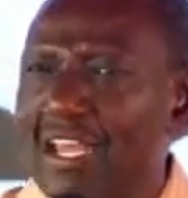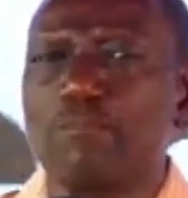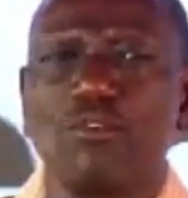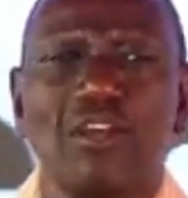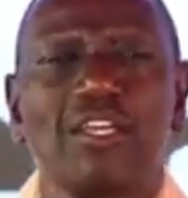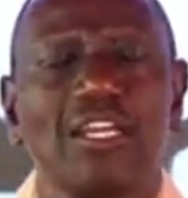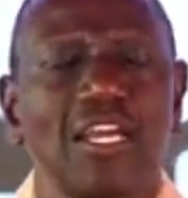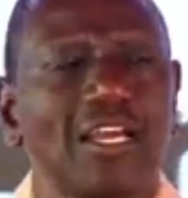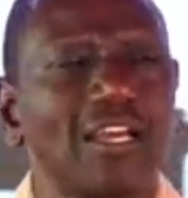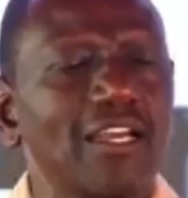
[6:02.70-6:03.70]

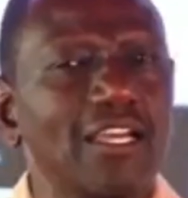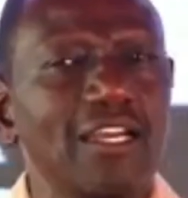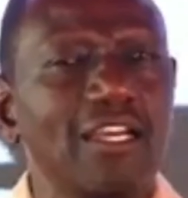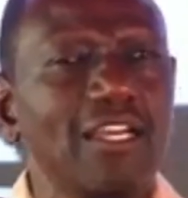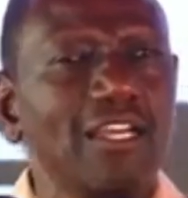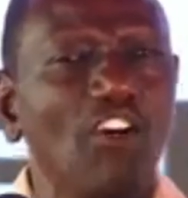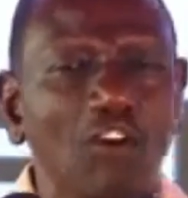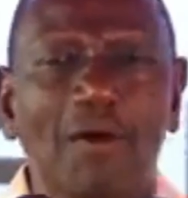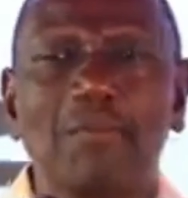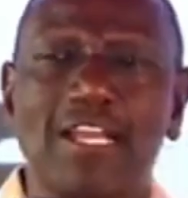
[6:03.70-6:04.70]

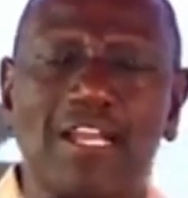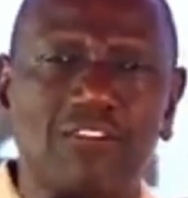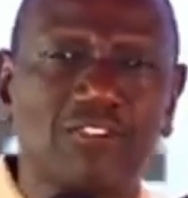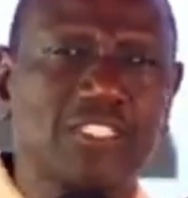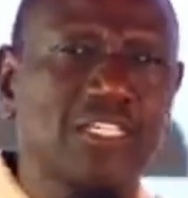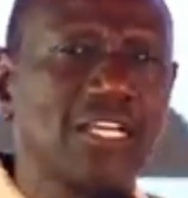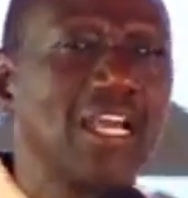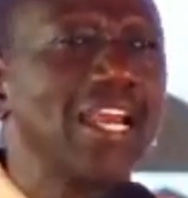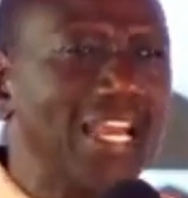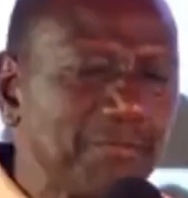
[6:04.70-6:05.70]
Homabay County.
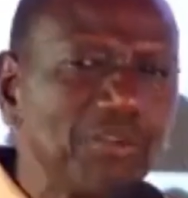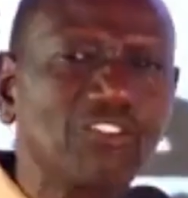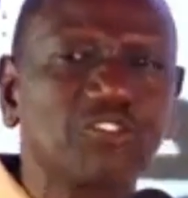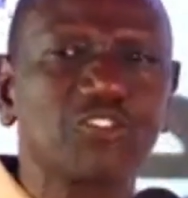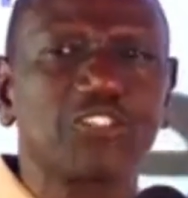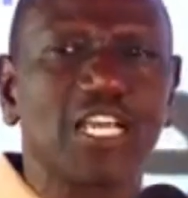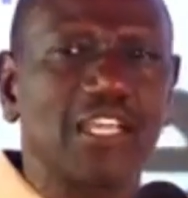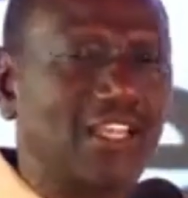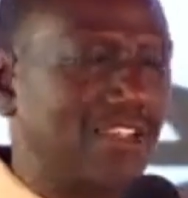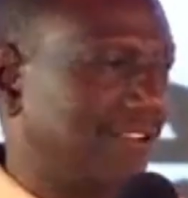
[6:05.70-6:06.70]
Let me also say